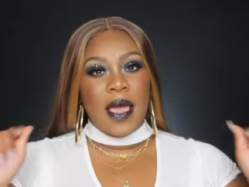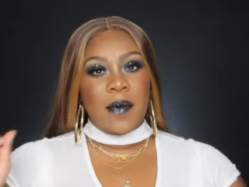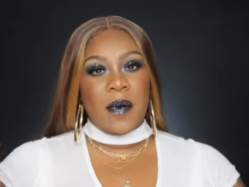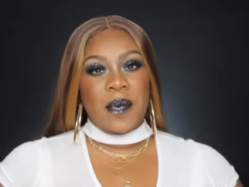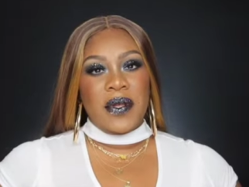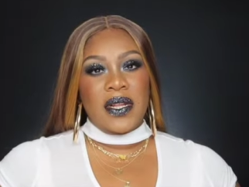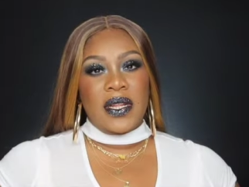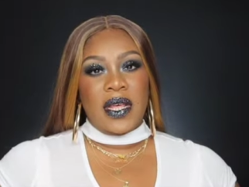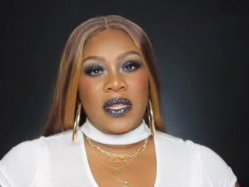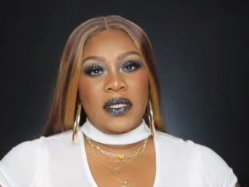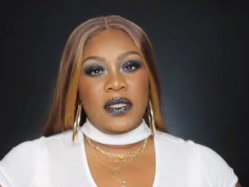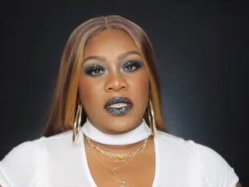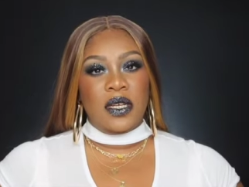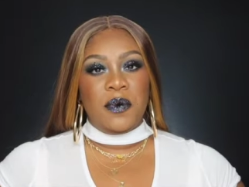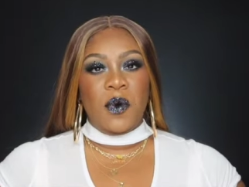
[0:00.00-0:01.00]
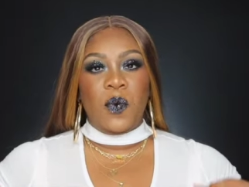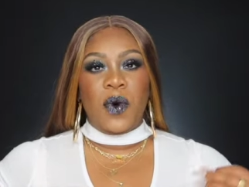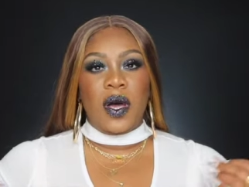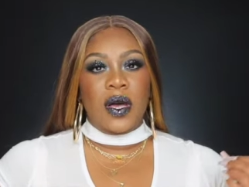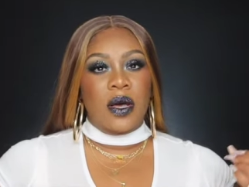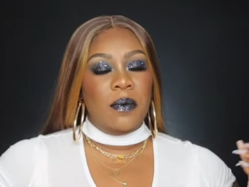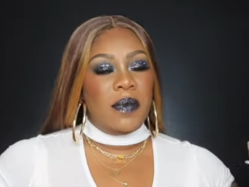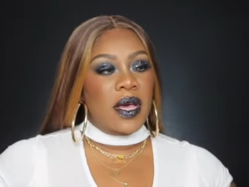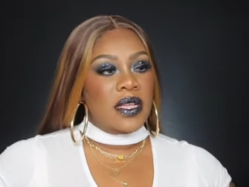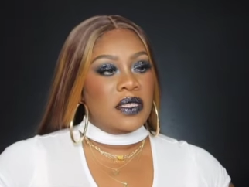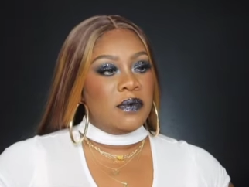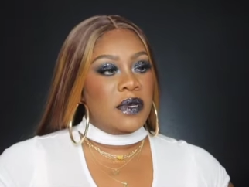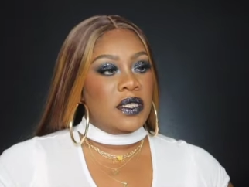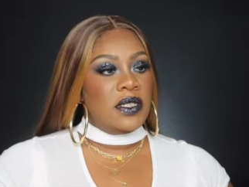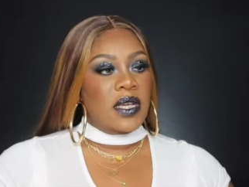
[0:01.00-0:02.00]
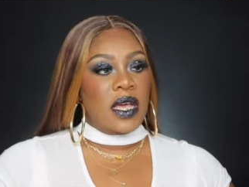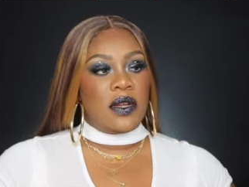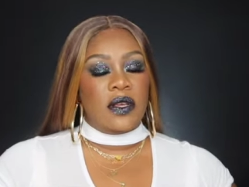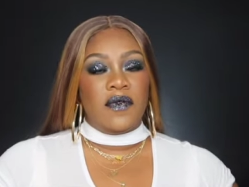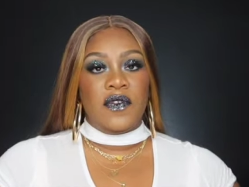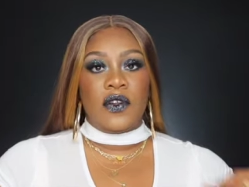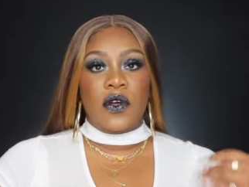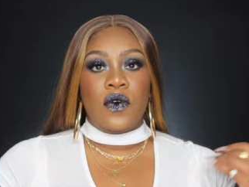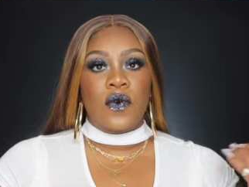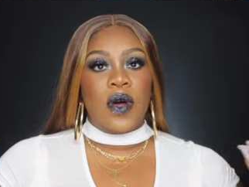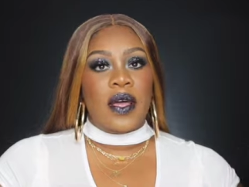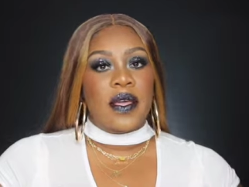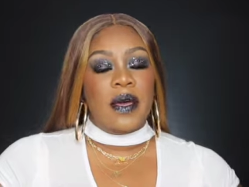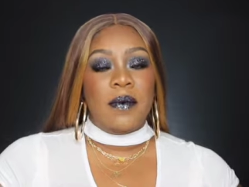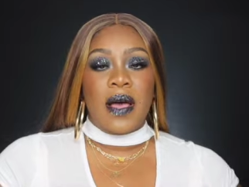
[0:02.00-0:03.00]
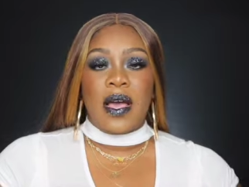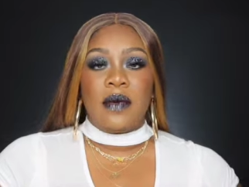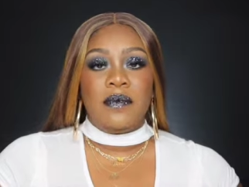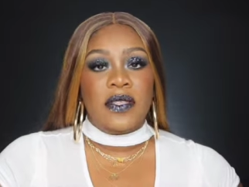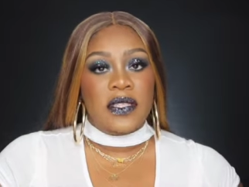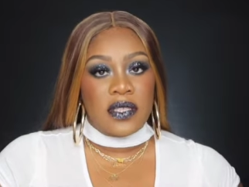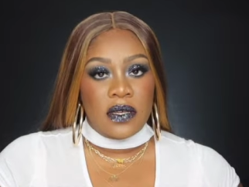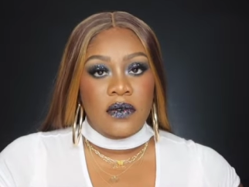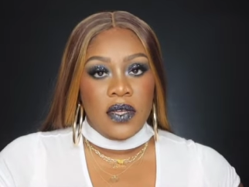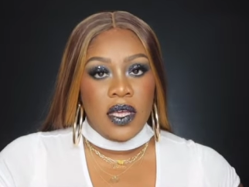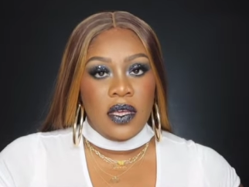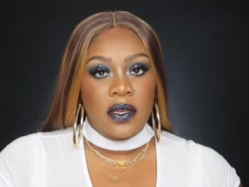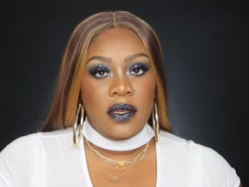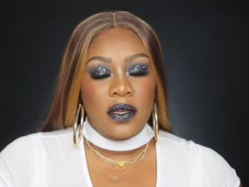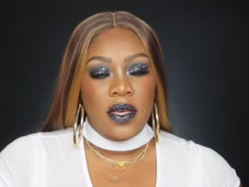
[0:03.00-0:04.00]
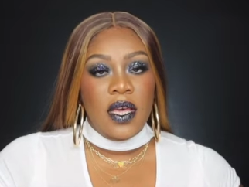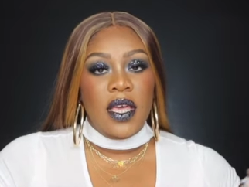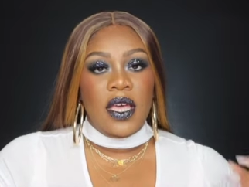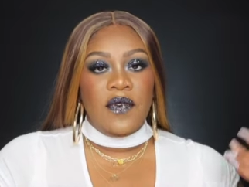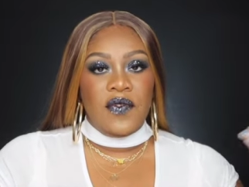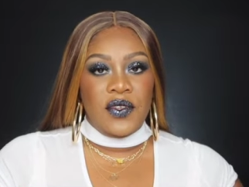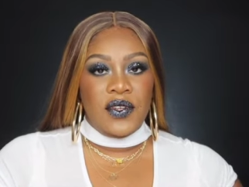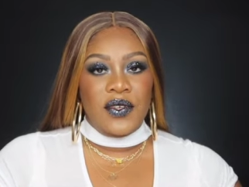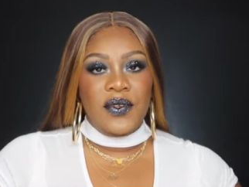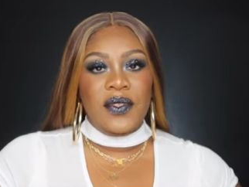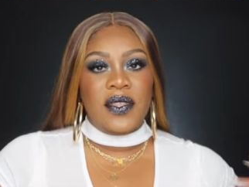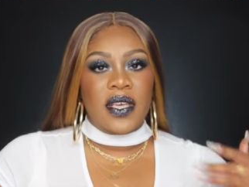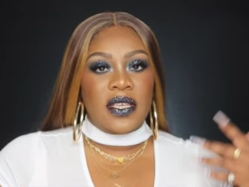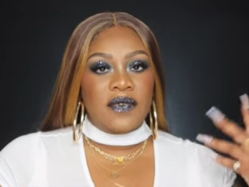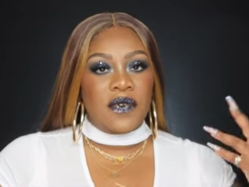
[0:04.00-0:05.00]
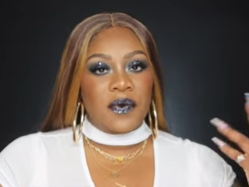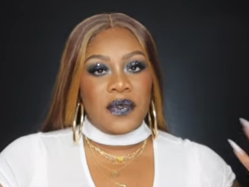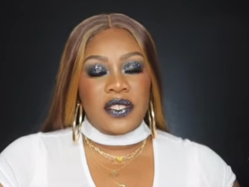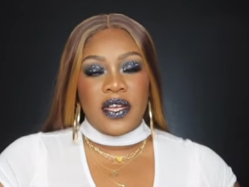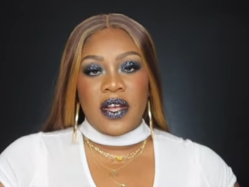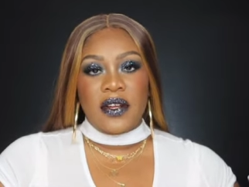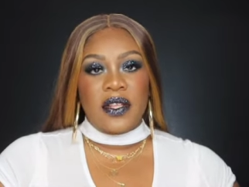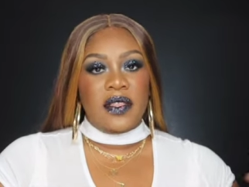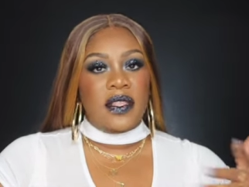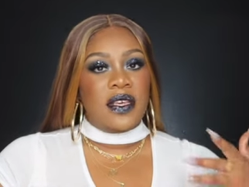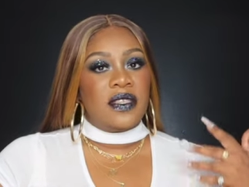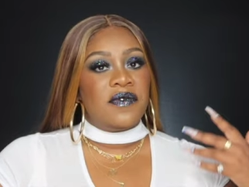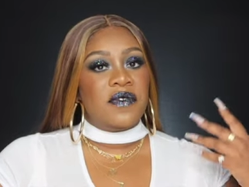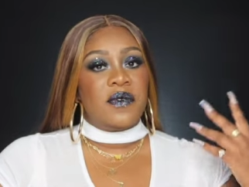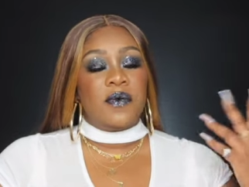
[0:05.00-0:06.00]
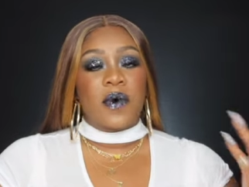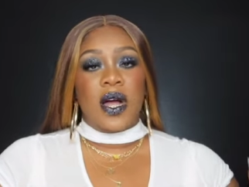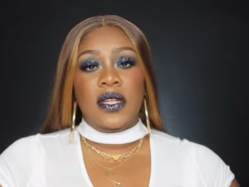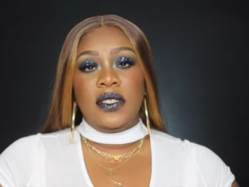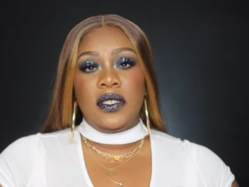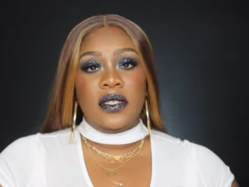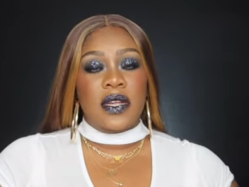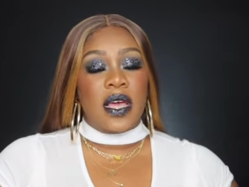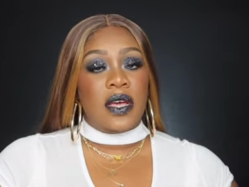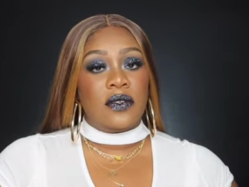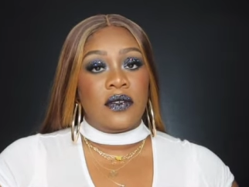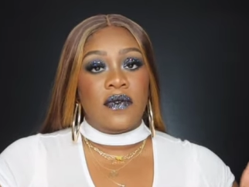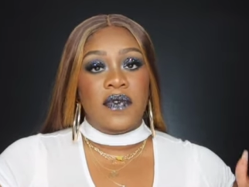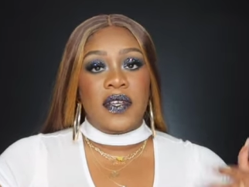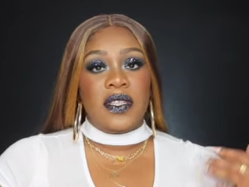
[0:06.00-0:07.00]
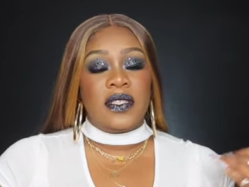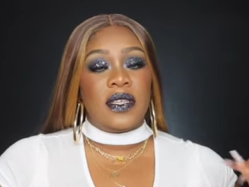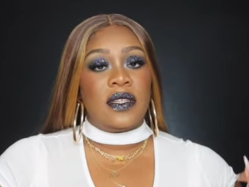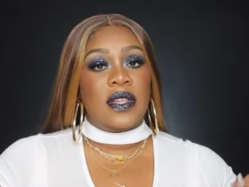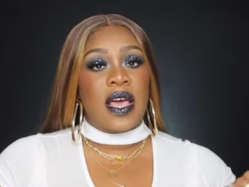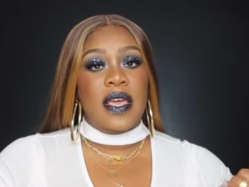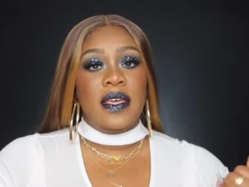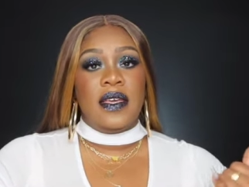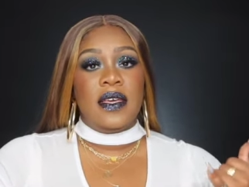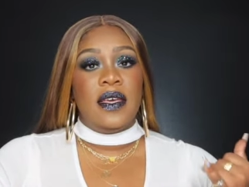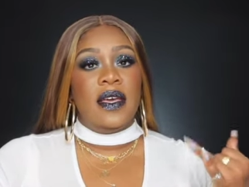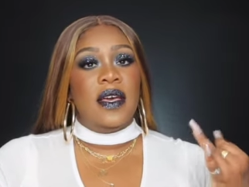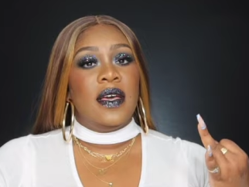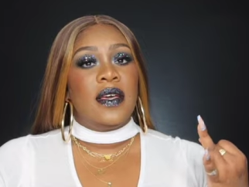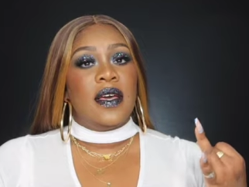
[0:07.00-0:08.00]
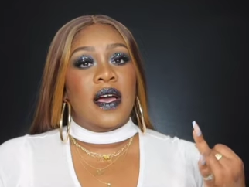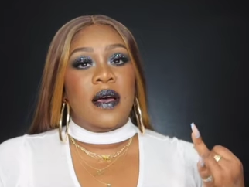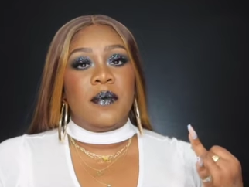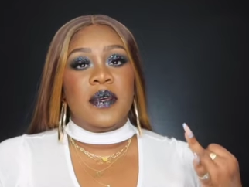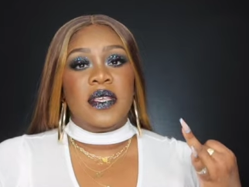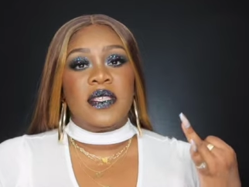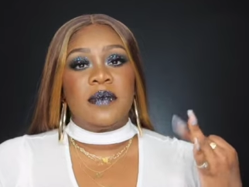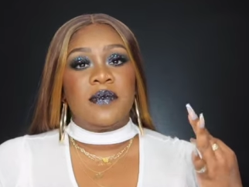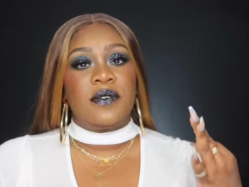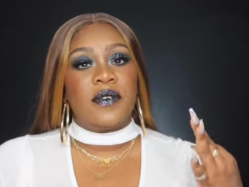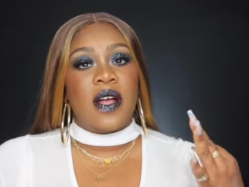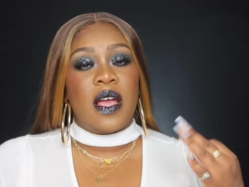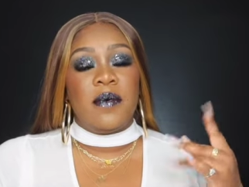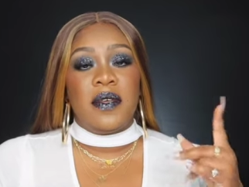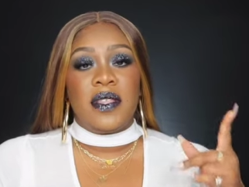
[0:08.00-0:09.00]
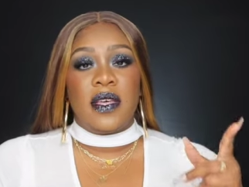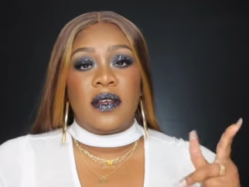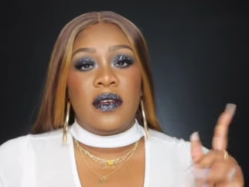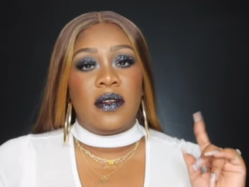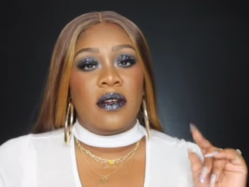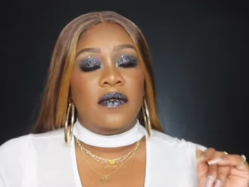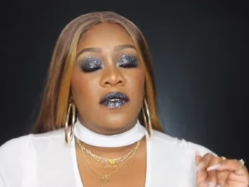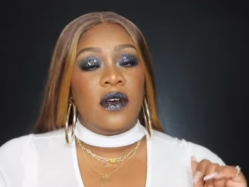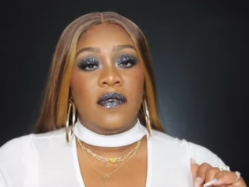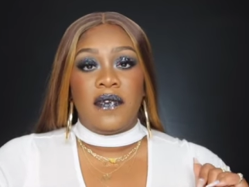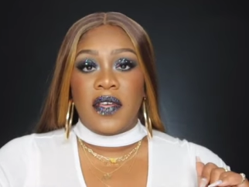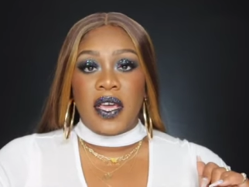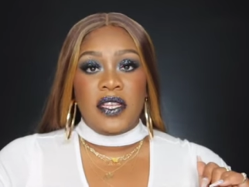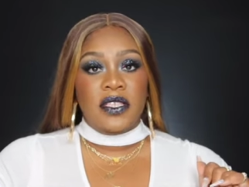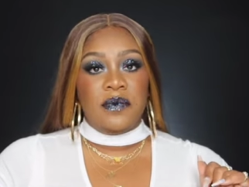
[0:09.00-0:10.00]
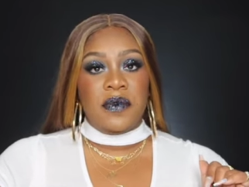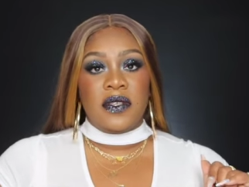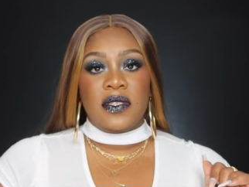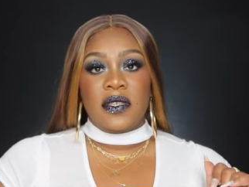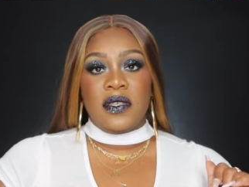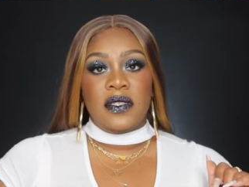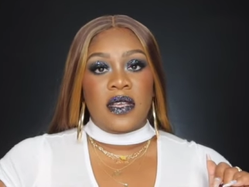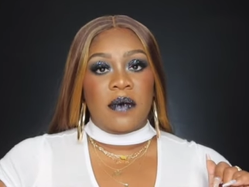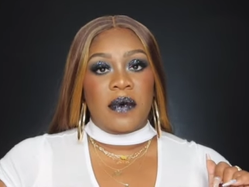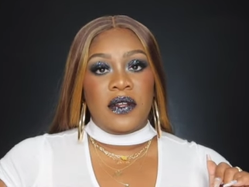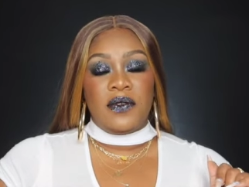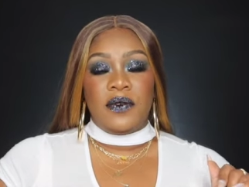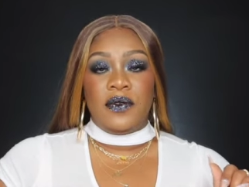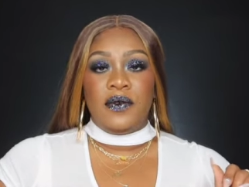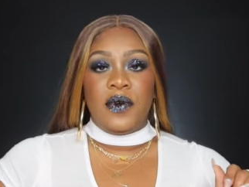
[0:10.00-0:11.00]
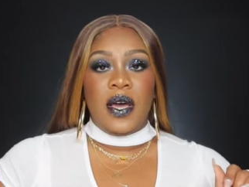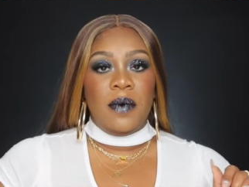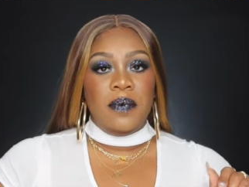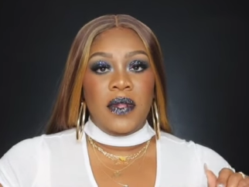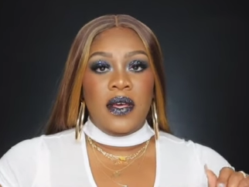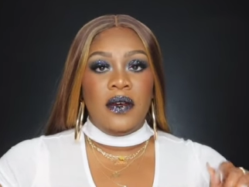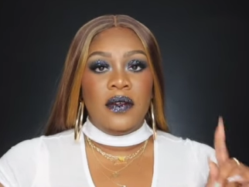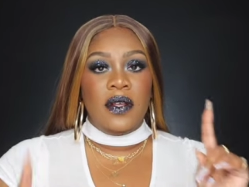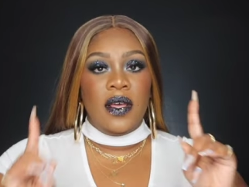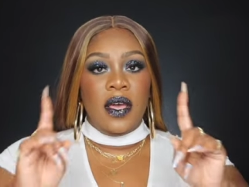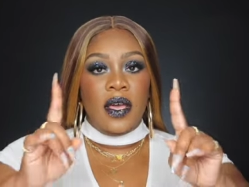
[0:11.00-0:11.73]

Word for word: my pretty ladies and gentlemen welcome back to my channel if you know who i am i'm silky if you do thanks for returning thanks for watching now don't forget to like comment subscribe hit that good of notification bell so anytime i do a new upload